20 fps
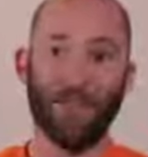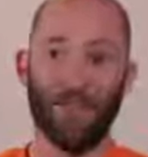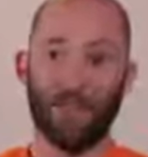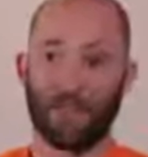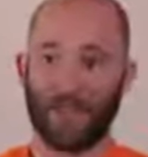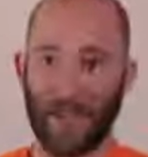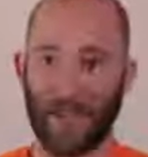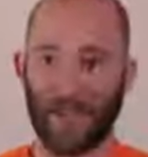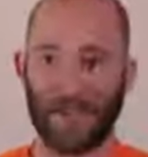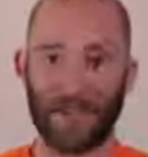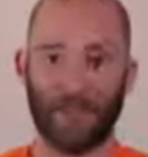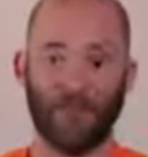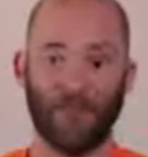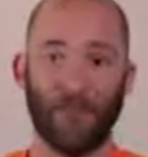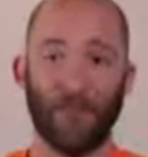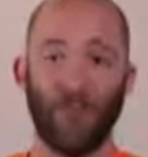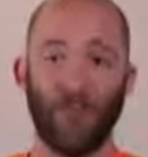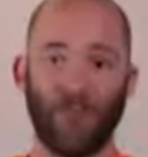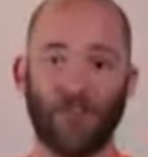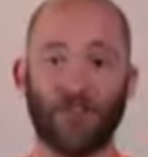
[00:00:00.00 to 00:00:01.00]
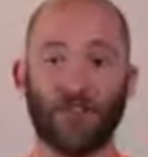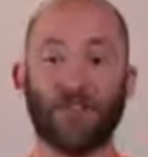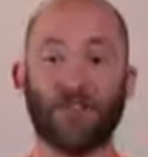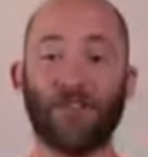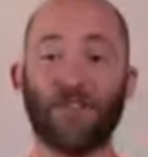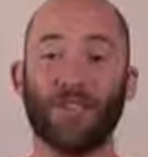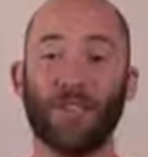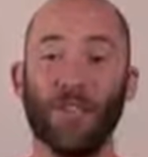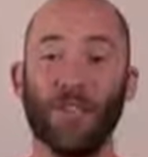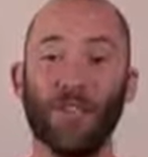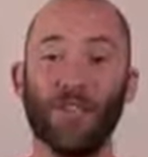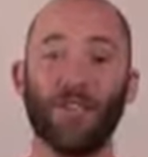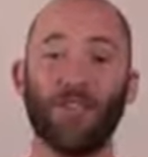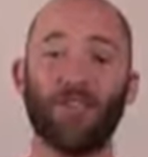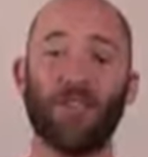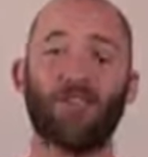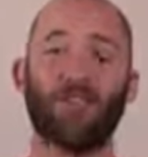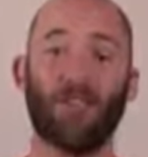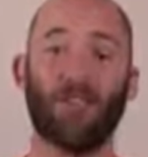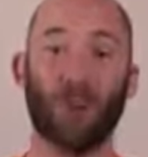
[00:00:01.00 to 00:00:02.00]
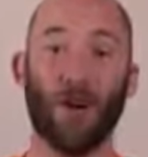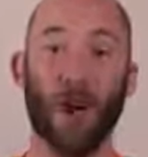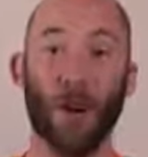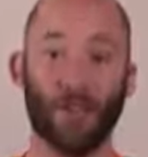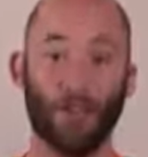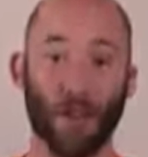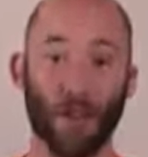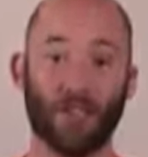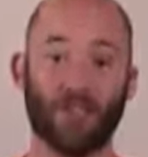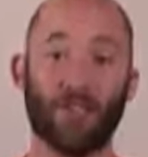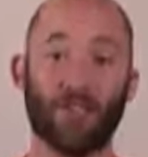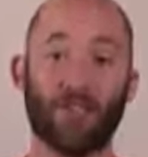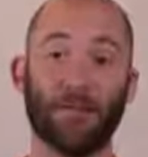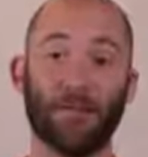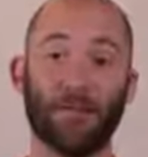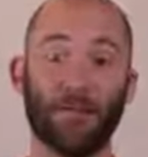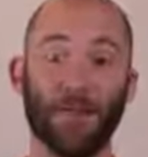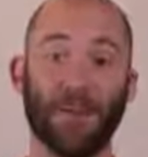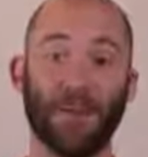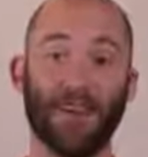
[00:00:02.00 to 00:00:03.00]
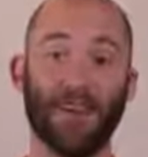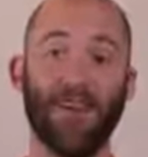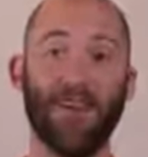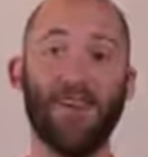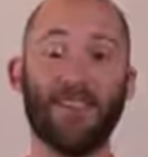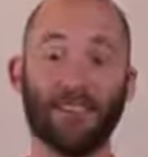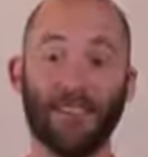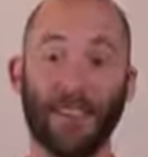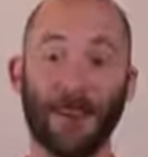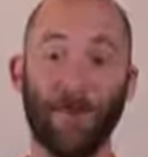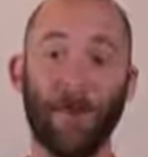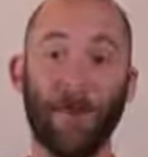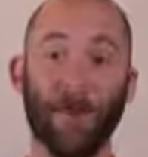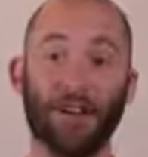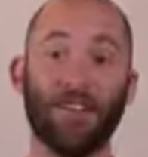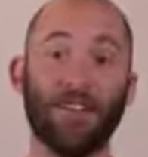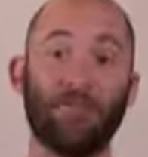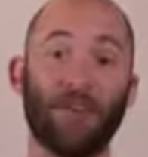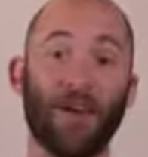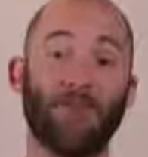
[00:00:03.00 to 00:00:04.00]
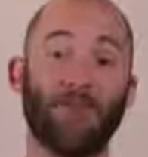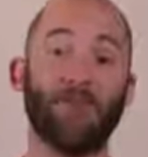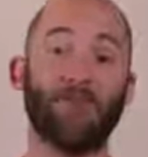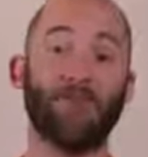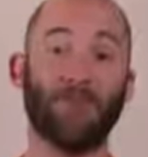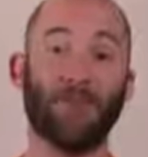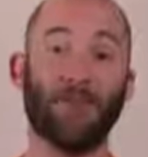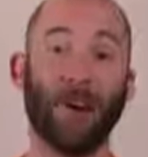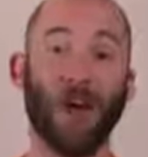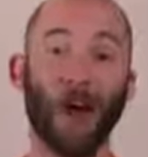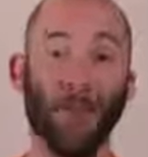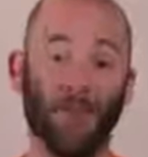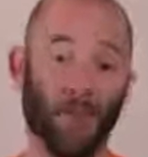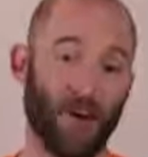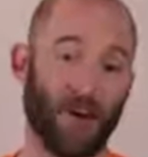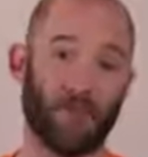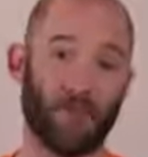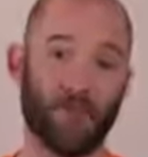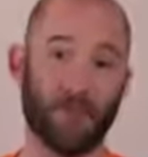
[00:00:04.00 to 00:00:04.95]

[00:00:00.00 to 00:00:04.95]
of those nice little features into the server operating systems because they want to make the server operating